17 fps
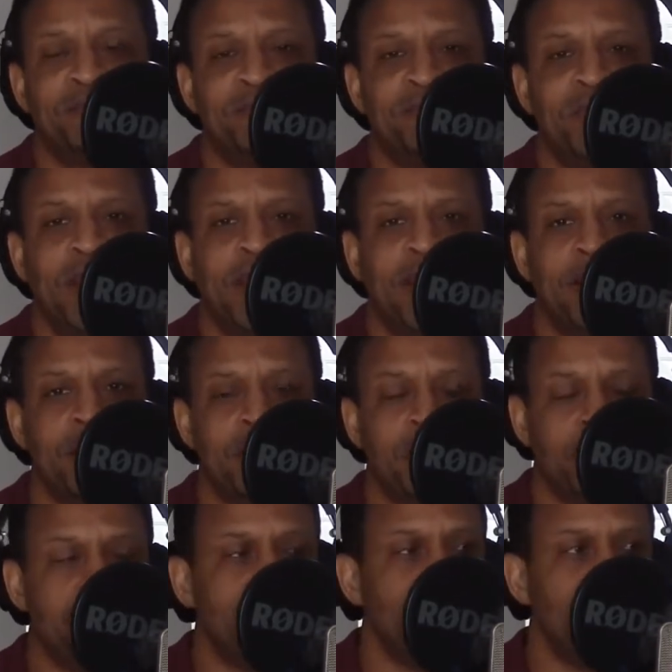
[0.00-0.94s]
And
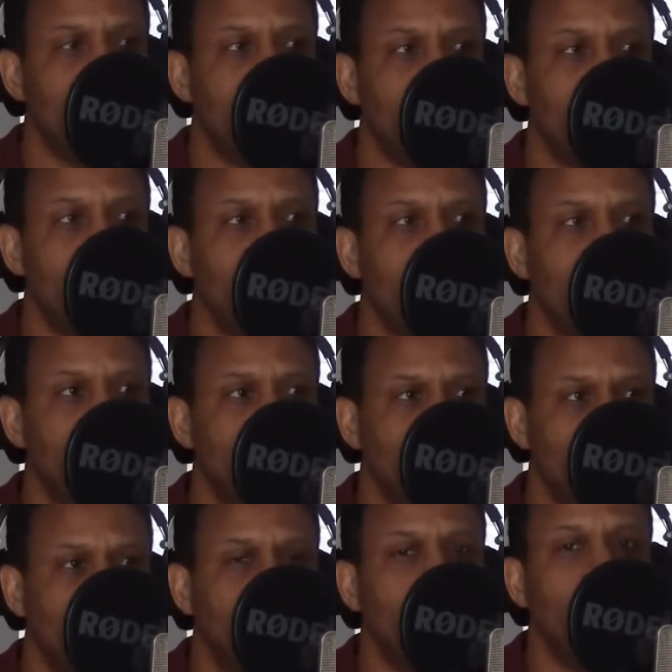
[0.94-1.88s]
it's
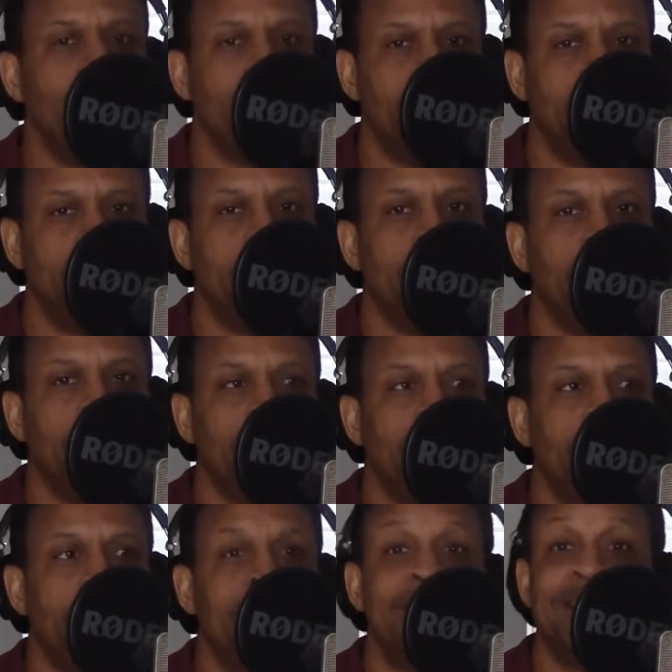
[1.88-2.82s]
really, really
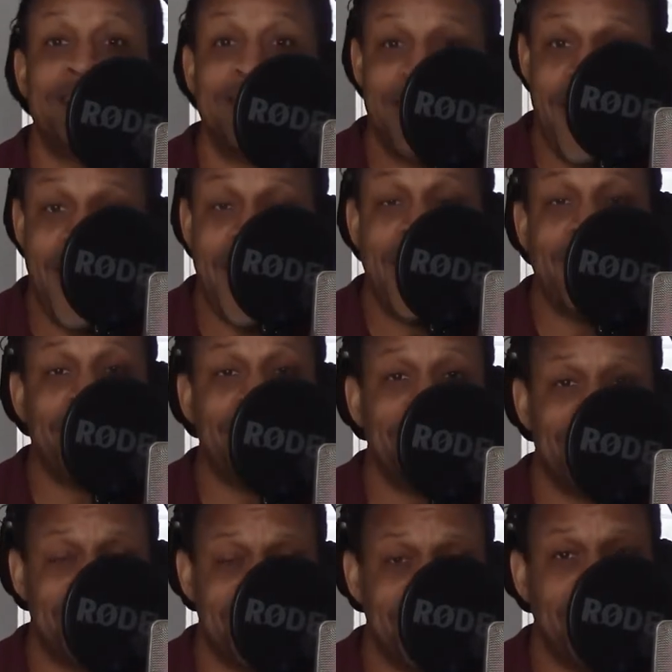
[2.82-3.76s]
sad to
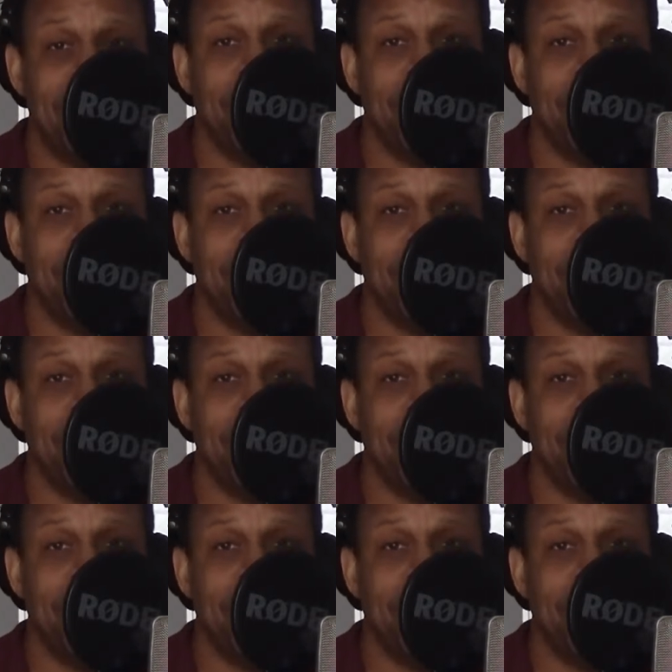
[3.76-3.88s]
see.